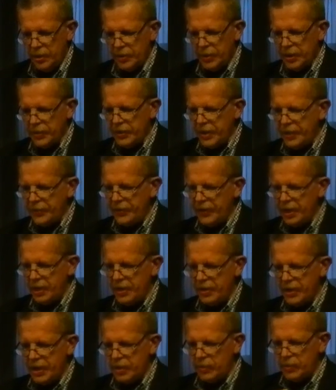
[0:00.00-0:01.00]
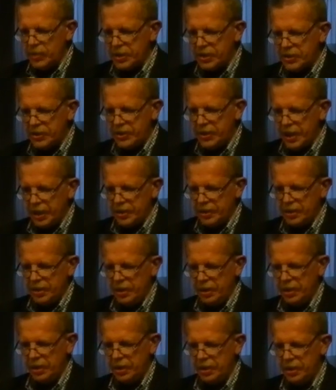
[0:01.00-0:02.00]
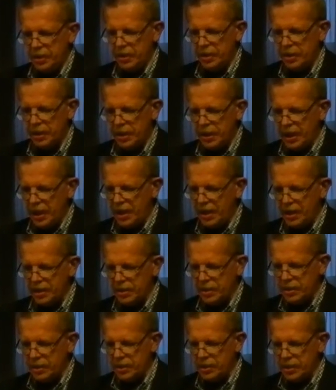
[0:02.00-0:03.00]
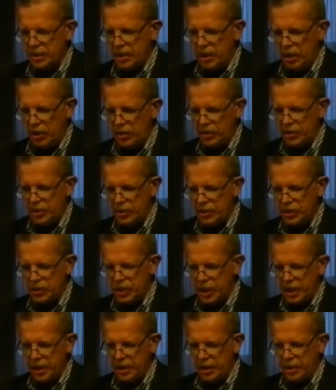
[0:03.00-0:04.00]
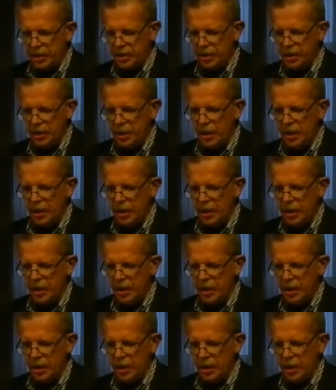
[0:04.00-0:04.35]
The nothing that was done casts long shade,